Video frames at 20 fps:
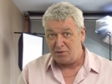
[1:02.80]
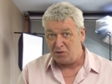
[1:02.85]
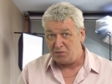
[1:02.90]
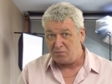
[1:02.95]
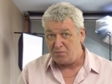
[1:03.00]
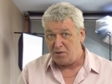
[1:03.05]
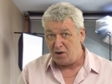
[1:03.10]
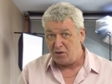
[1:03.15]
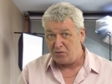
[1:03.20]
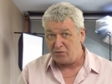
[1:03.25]
both
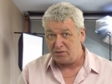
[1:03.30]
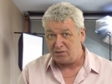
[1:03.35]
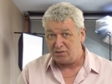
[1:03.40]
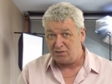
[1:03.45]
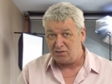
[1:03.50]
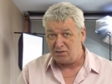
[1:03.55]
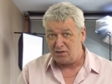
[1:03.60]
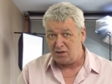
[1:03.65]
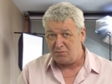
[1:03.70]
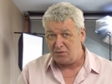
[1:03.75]
Margaret
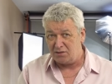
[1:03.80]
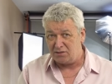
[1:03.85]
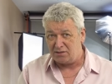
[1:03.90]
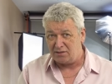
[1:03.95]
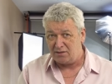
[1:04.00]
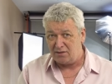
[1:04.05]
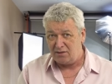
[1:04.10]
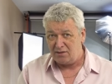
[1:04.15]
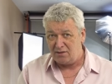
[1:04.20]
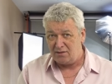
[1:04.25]
and
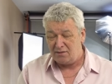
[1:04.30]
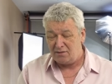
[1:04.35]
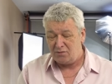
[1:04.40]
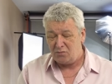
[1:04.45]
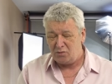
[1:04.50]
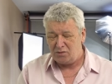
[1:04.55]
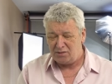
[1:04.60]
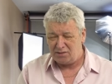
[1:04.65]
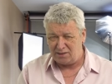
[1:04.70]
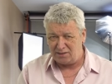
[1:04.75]
Thomas
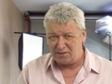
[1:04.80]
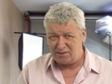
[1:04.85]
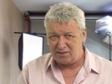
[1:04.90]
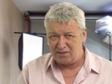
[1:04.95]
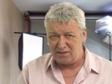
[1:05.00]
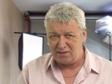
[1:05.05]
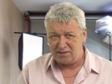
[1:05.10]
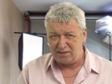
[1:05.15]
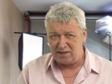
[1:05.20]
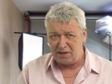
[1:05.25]
were sent to
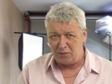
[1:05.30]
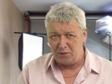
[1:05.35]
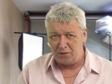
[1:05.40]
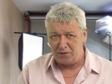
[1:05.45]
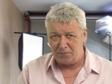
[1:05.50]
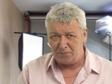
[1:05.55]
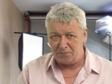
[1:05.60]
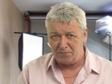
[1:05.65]
the Tower.